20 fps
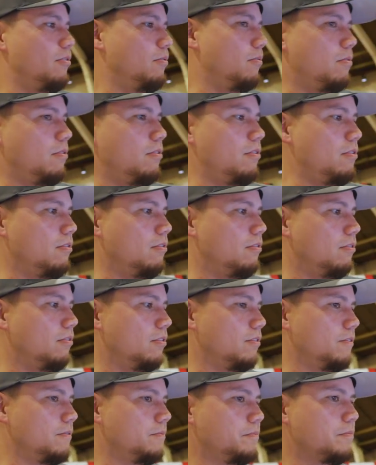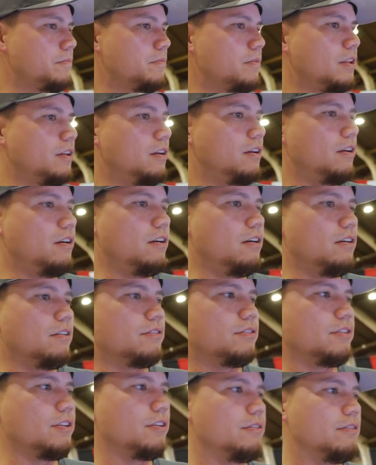whoa. Oh,
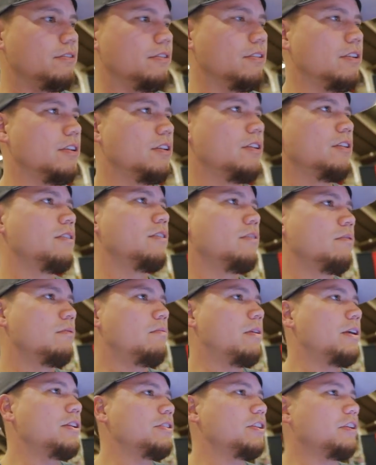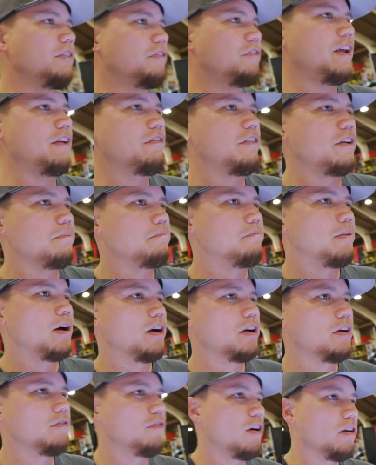dude. What is your favorite
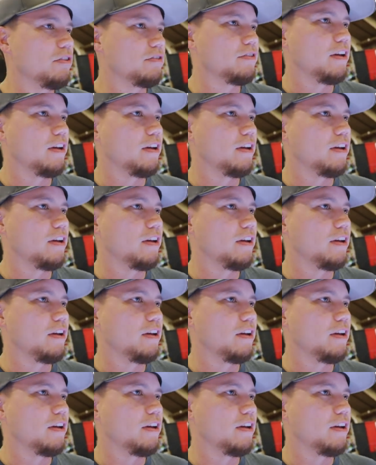bug of all